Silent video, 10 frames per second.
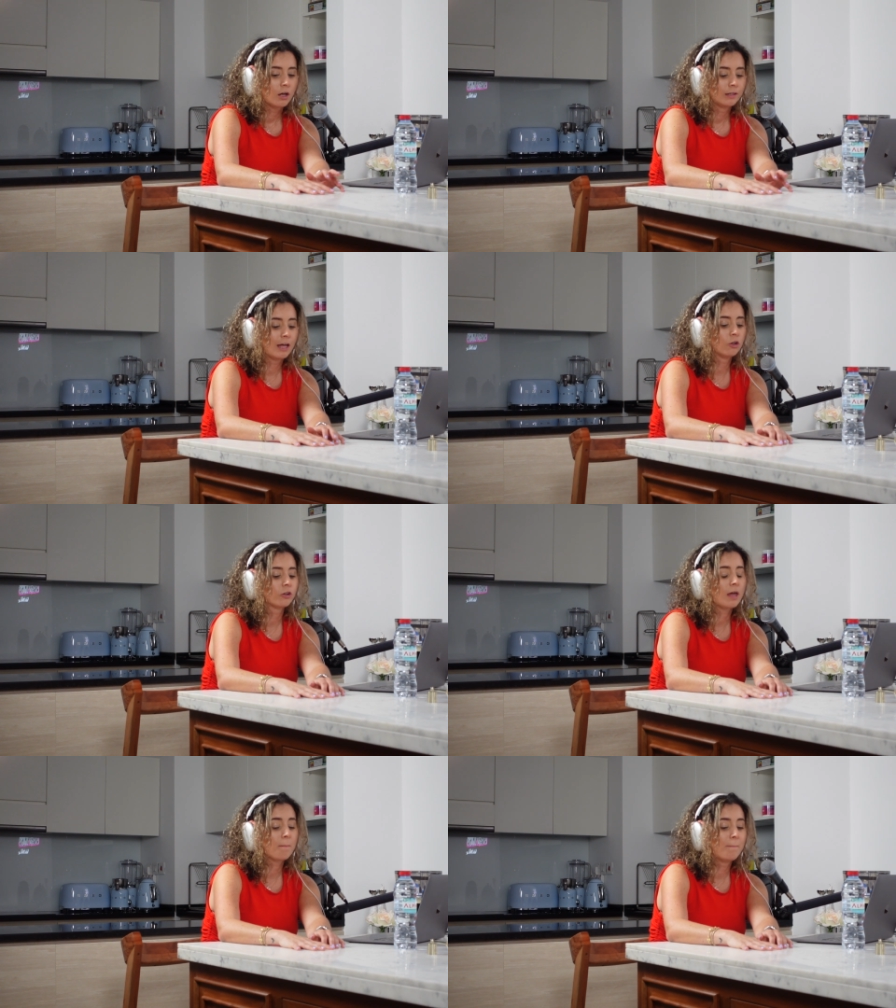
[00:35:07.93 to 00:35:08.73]
now
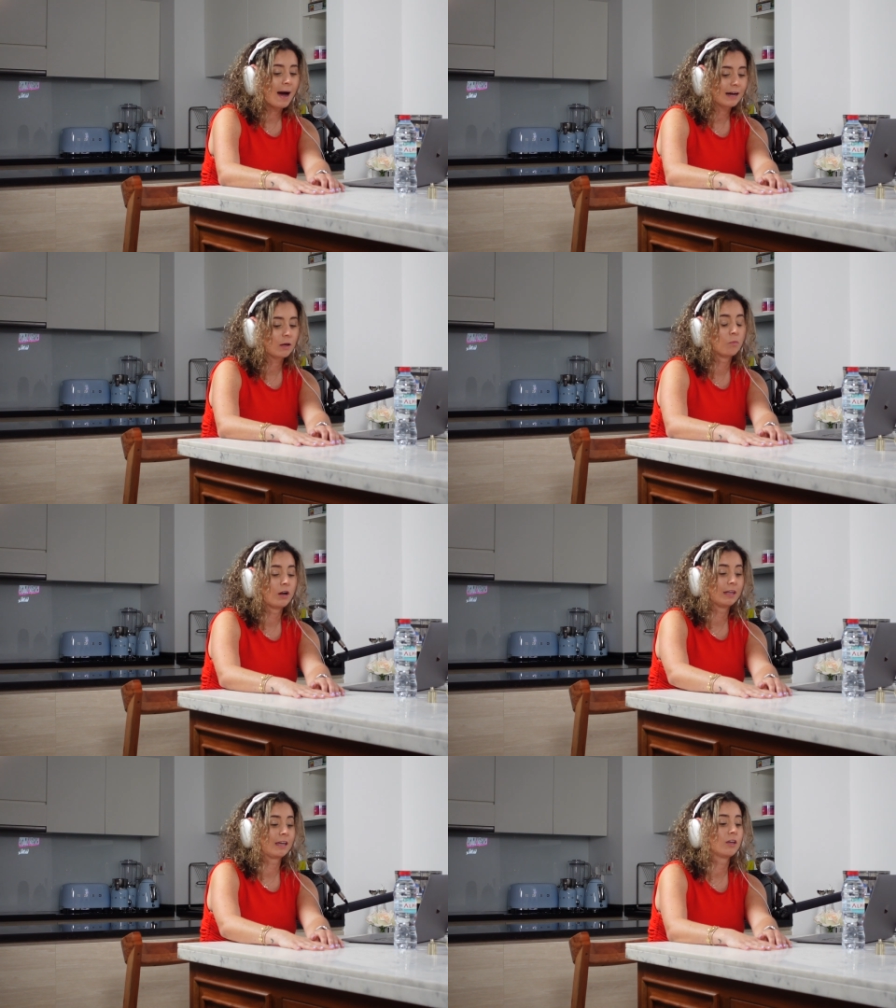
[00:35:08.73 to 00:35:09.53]
looking back and
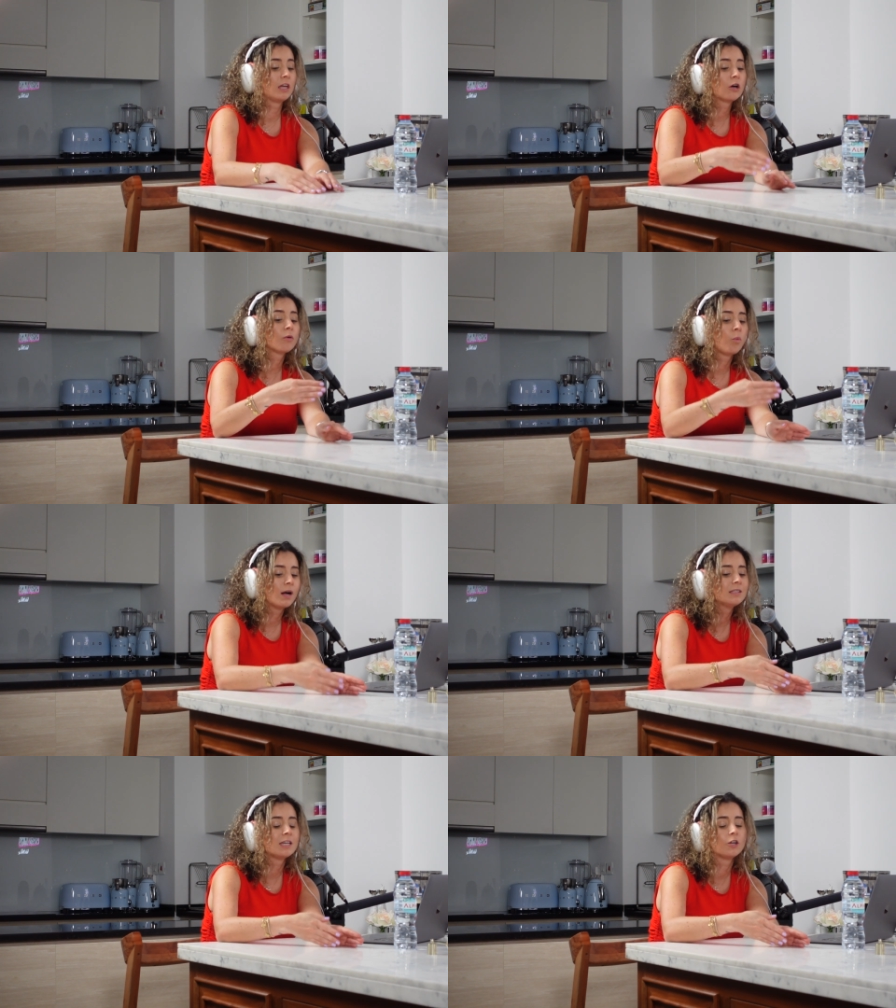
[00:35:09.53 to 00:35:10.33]
what like year
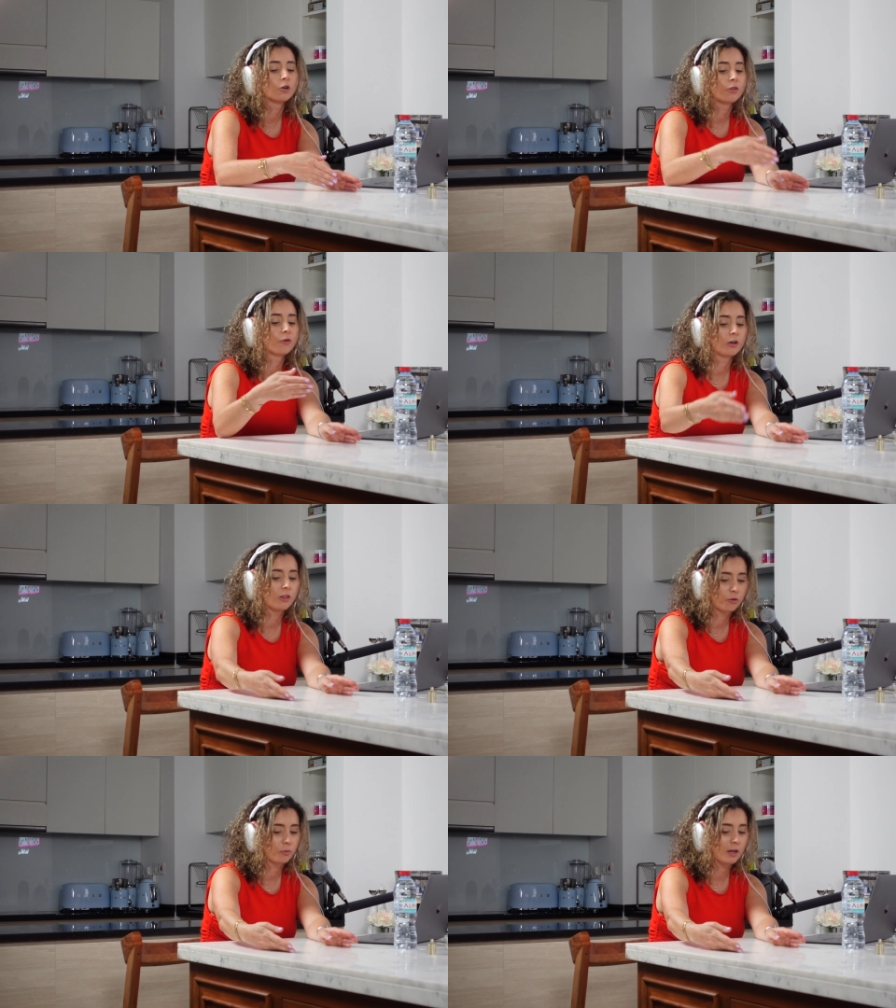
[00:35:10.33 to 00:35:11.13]
one to year
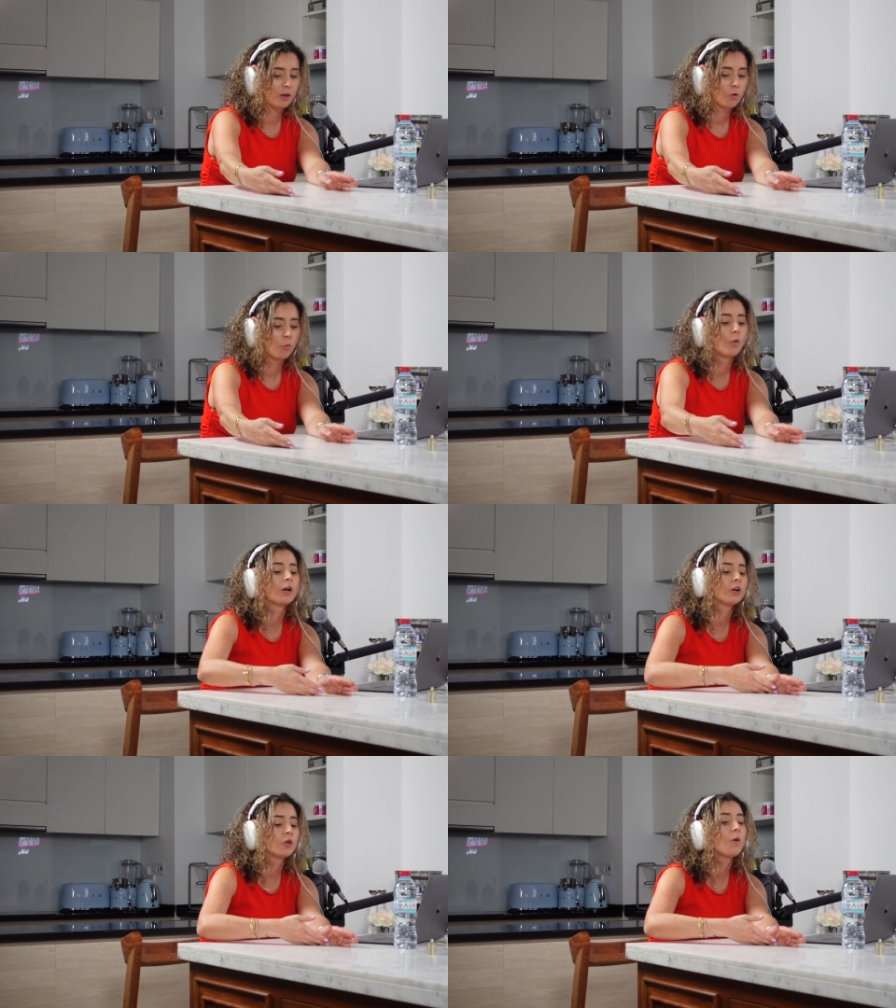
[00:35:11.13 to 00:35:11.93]
33 what
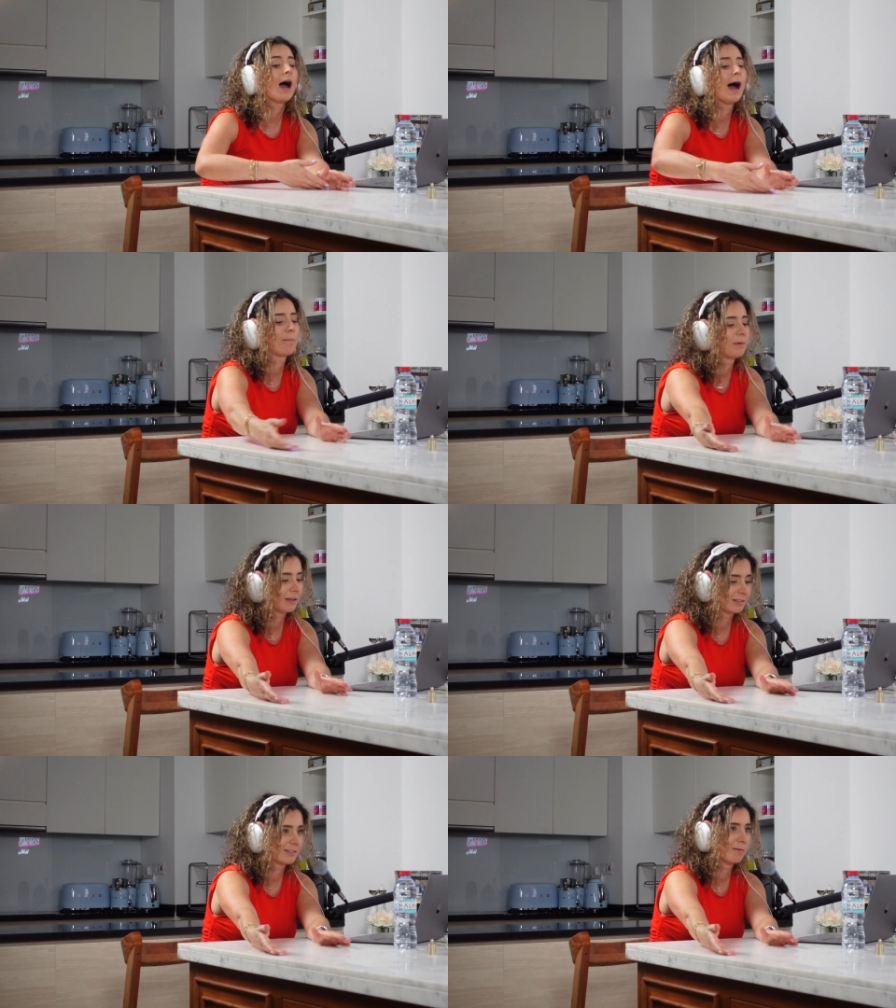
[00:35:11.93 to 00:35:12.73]
are you
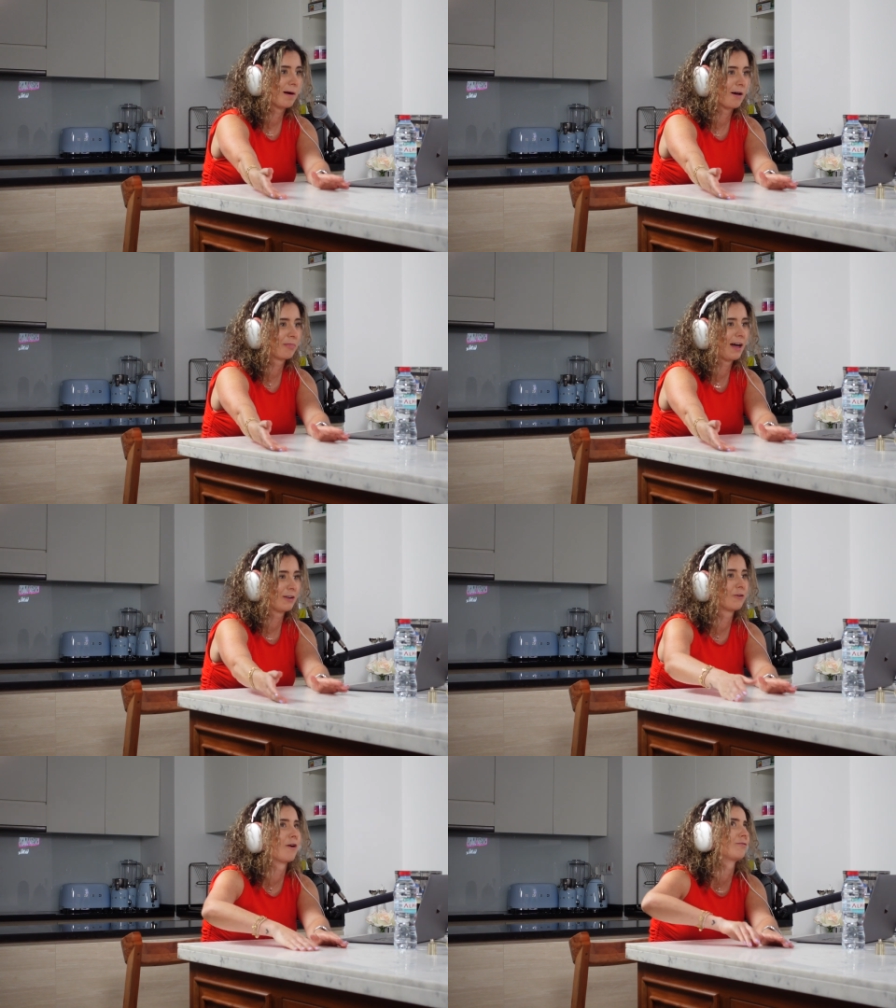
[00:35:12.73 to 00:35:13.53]
happiest about that
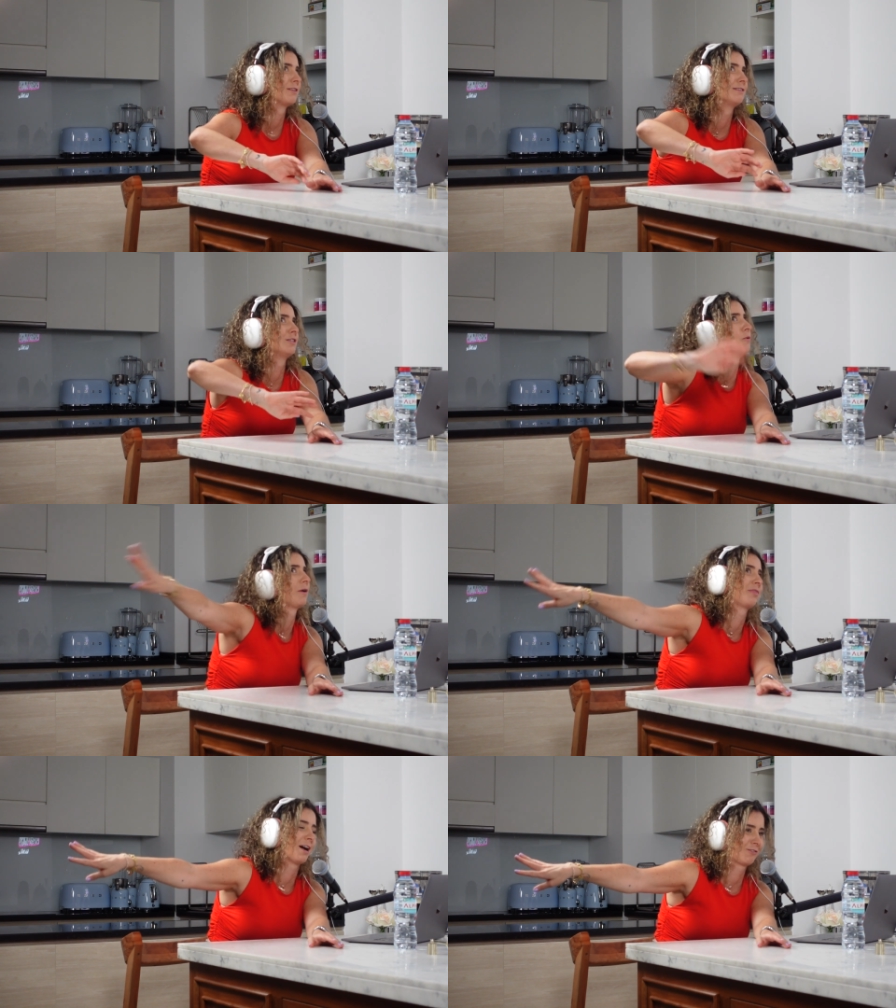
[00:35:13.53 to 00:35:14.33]
you don't have to deal
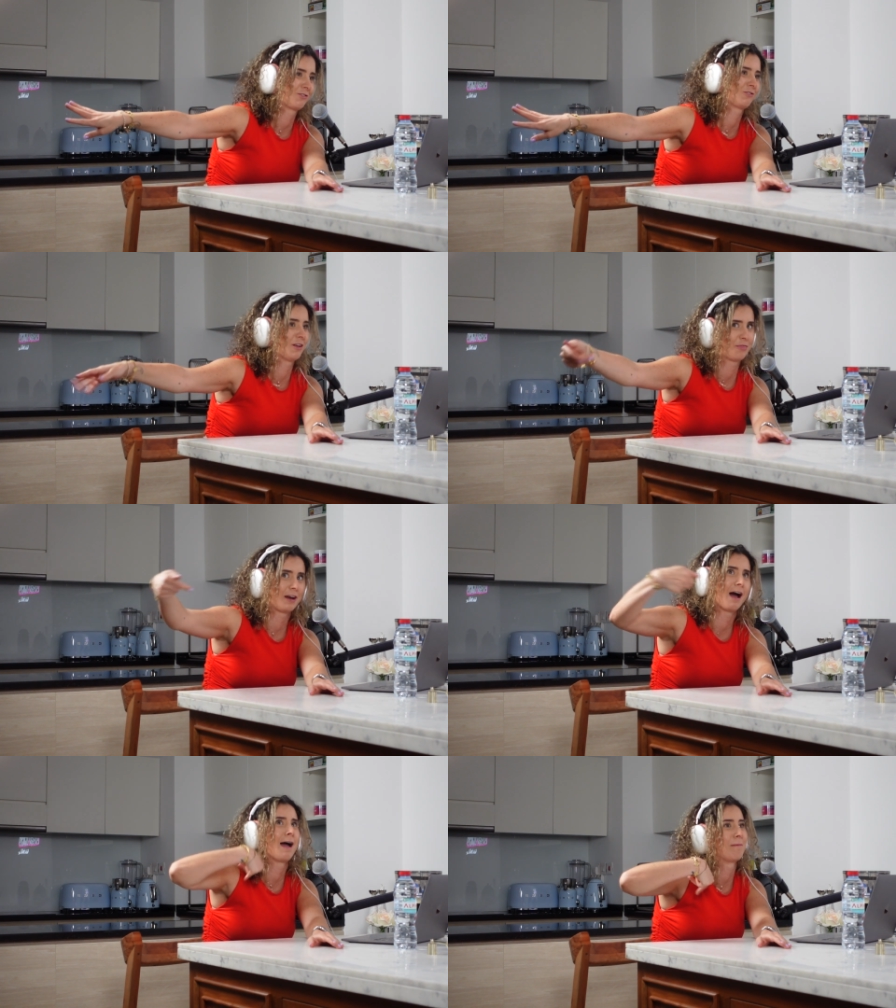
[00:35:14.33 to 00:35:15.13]
with that shit that
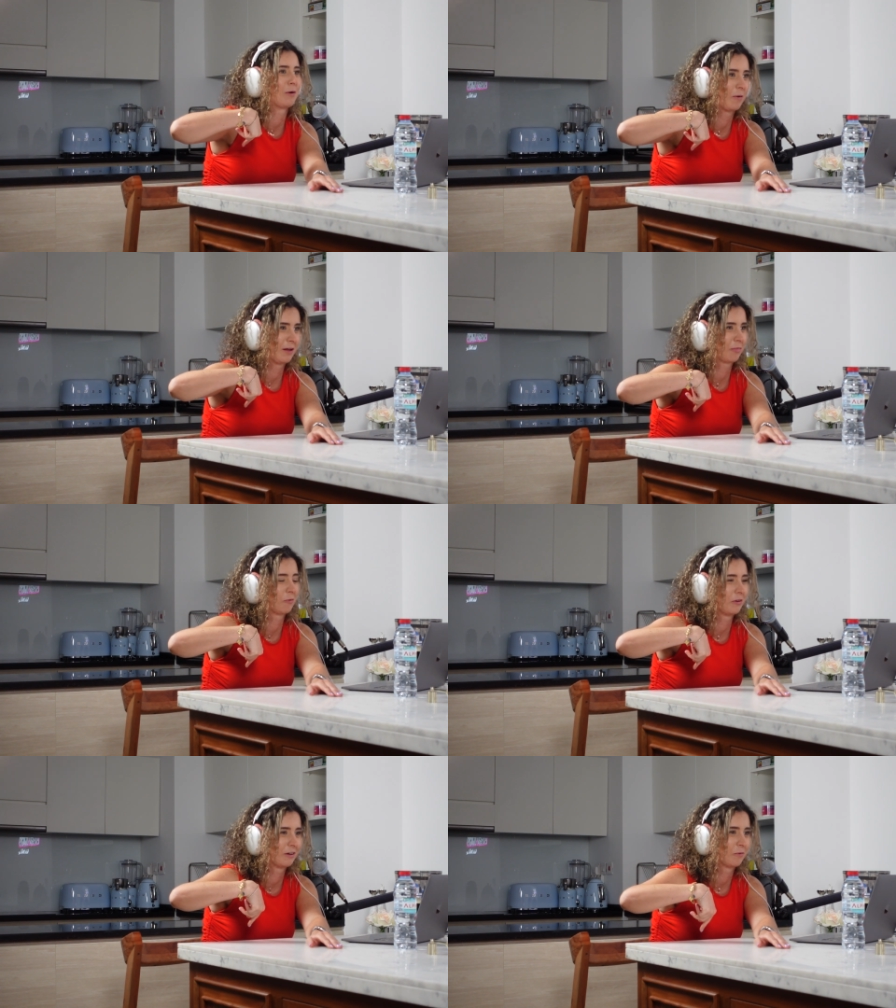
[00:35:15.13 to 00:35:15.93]
i'm going
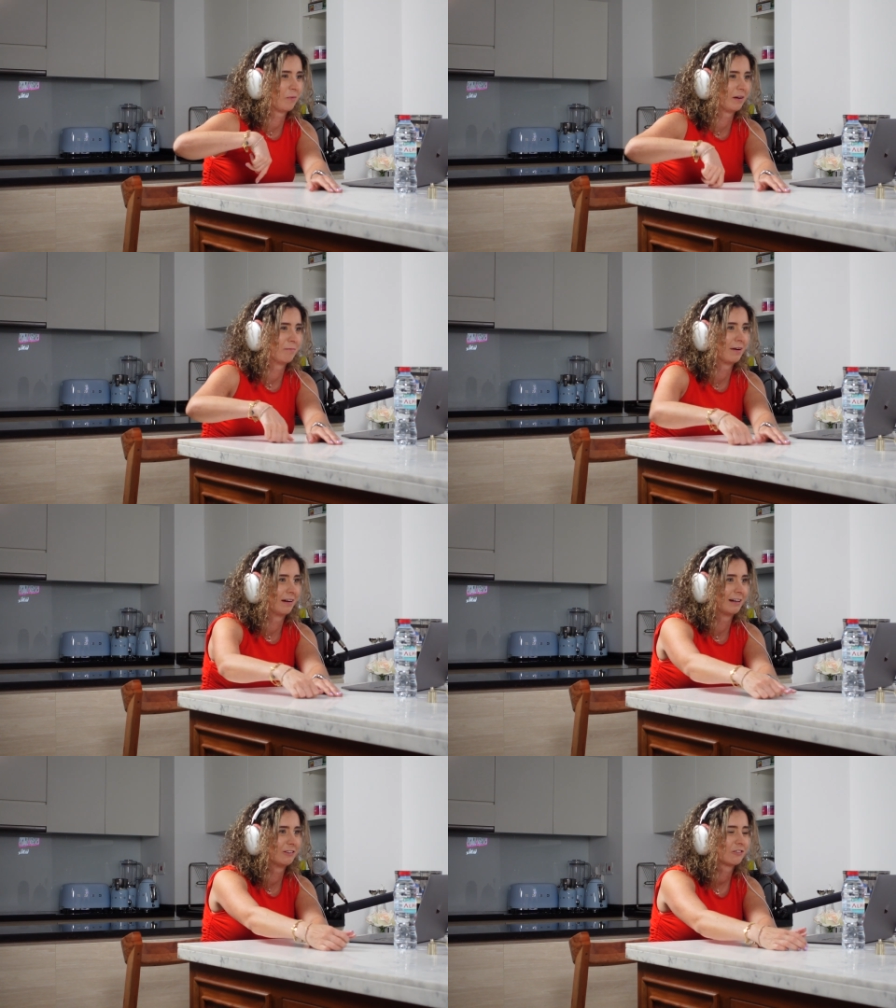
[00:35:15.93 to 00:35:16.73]
through year one of
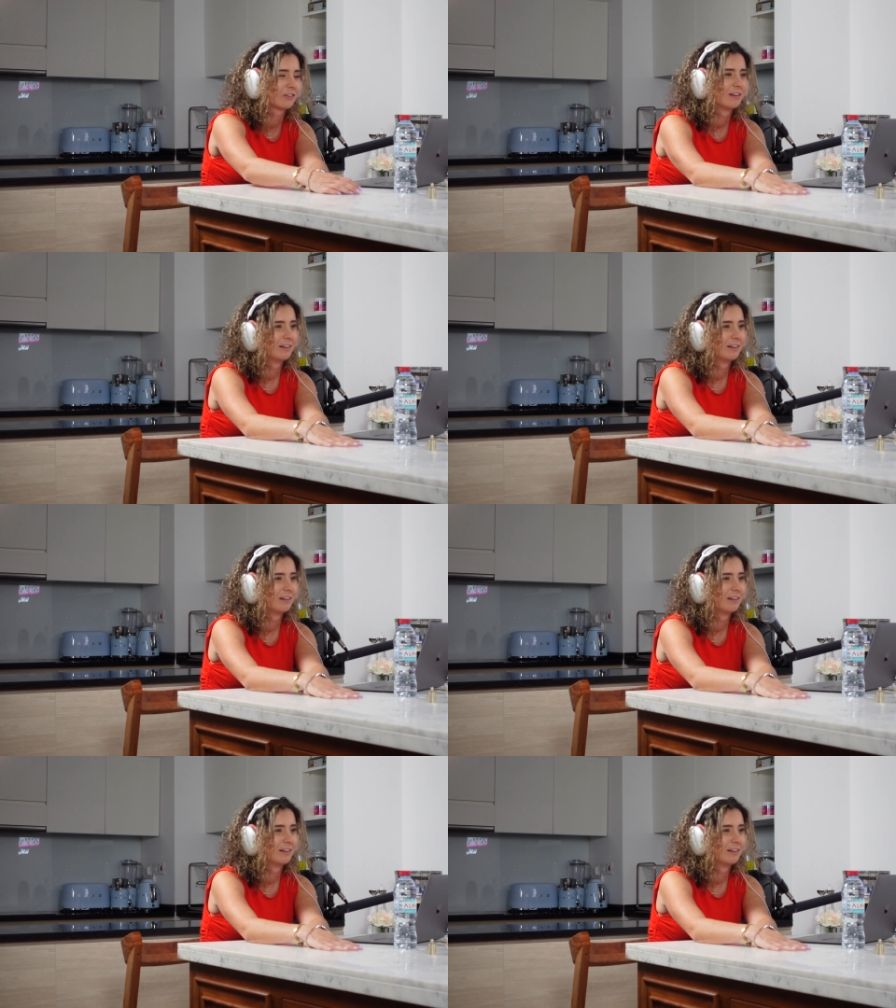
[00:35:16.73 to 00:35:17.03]
marriage